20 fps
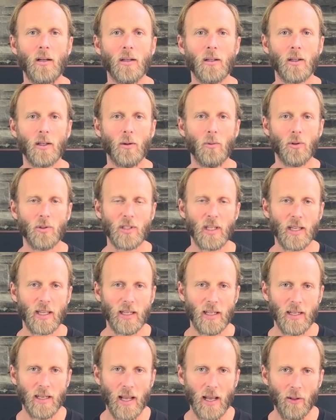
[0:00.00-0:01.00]
Good. We'll take
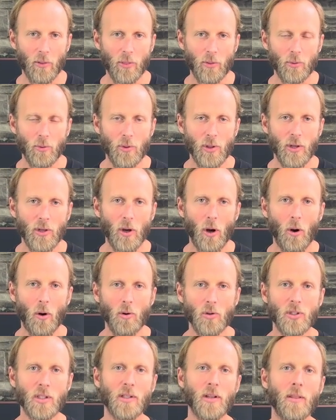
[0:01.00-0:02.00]
an inhale through the
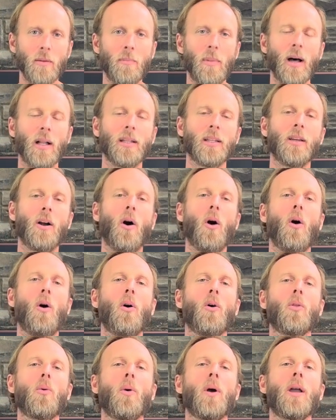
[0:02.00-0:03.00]
nose into the belly
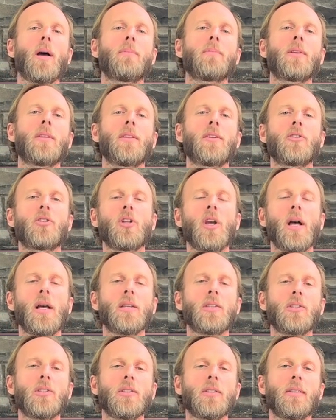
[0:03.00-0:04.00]
all the way up to the
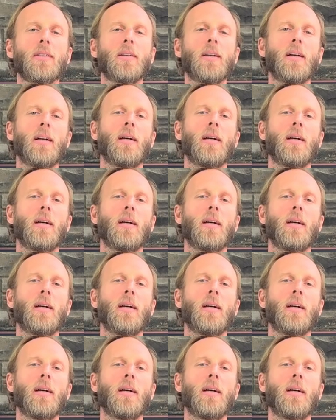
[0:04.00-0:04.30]
chest,